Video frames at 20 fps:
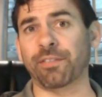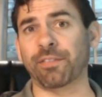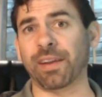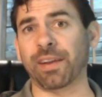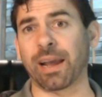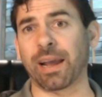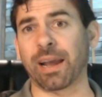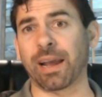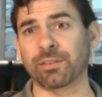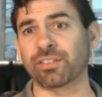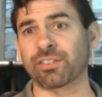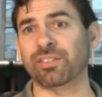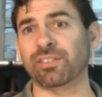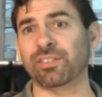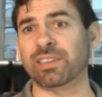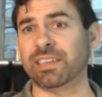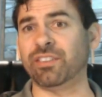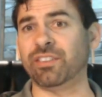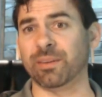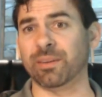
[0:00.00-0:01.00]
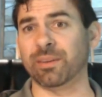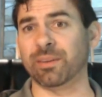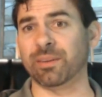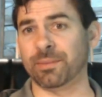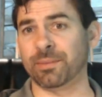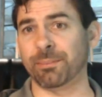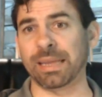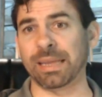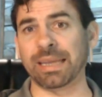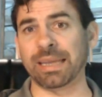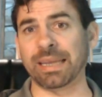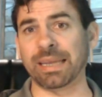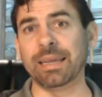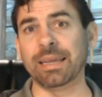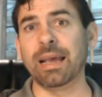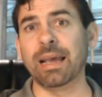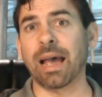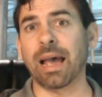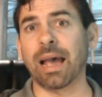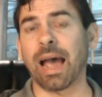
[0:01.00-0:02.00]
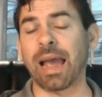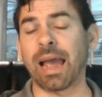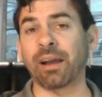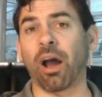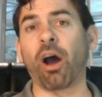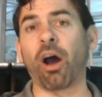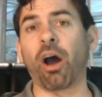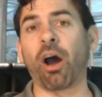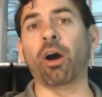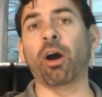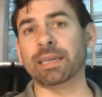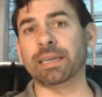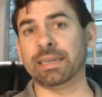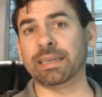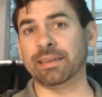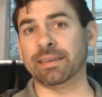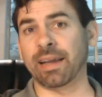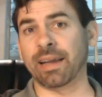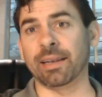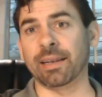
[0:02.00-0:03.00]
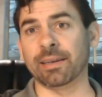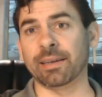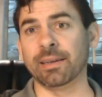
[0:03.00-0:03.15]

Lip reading: I was just teaching them something I'd already done.